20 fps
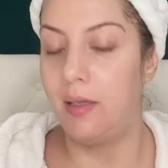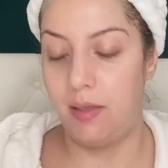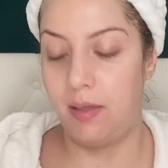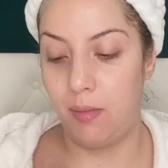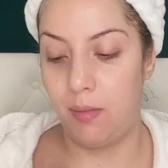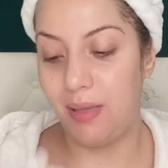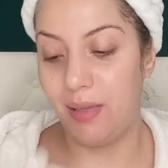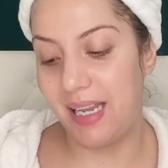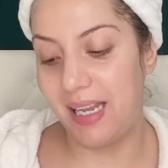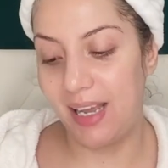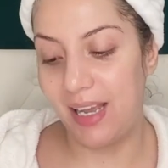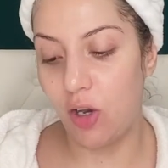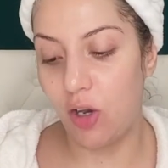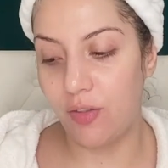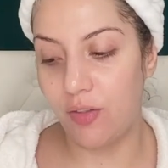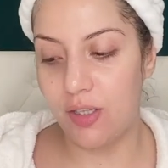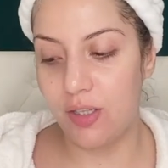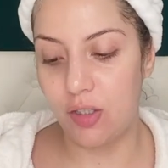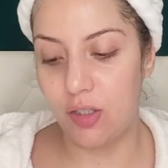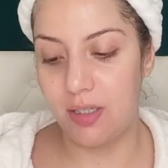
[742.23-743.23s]
But then I
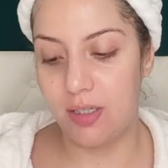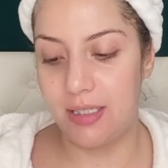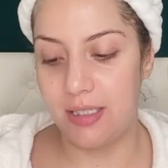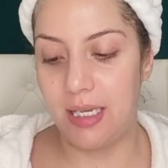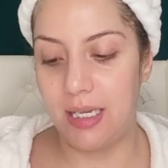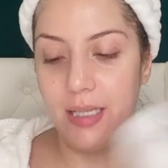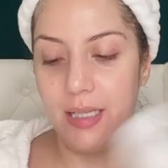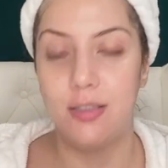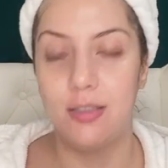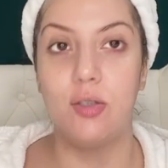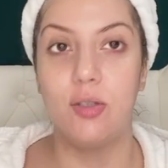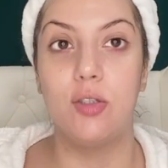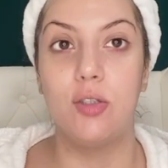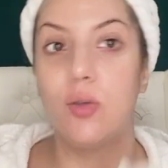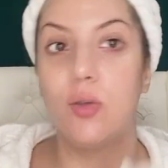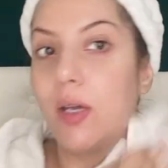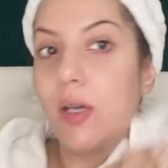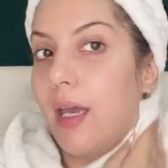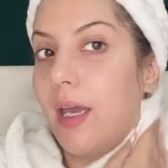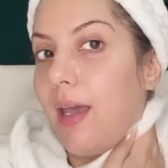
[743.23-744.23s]
got this on sale, so it's
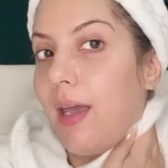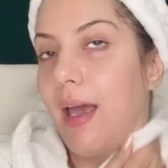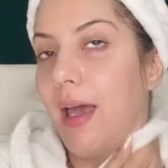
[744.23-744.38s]
okay.